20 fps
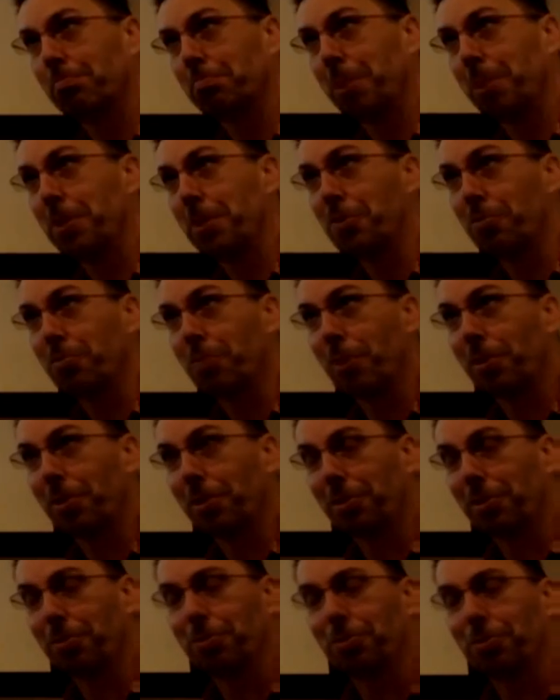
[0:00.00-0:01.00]
major
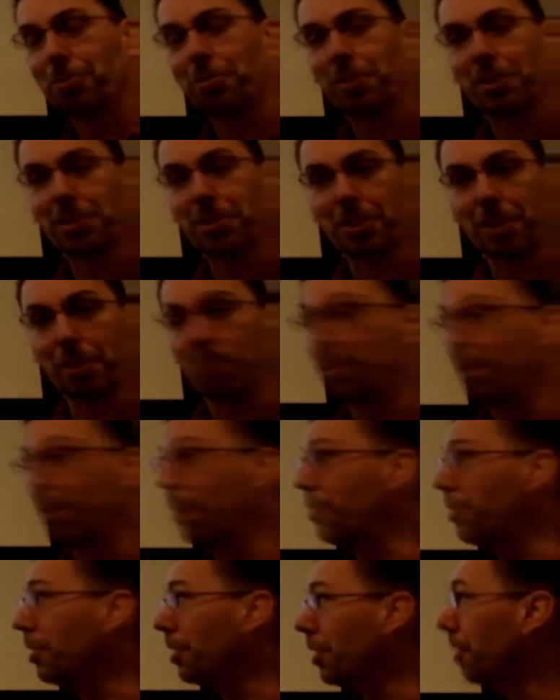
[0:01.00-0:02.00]
molecule it's a
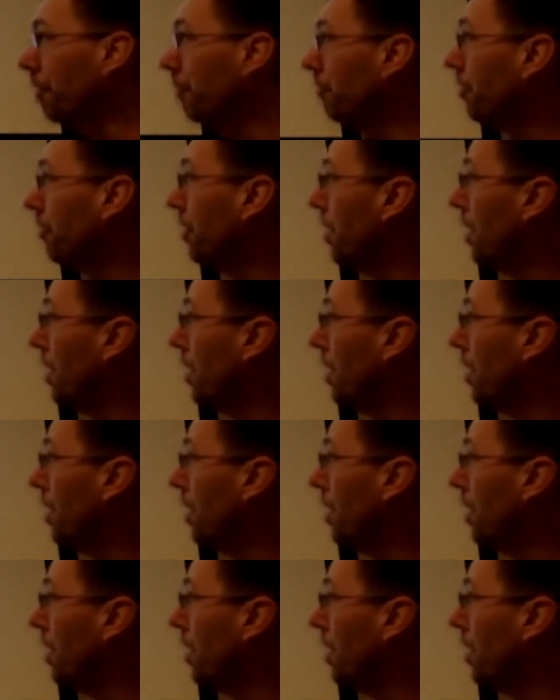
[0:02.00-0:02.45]
component of,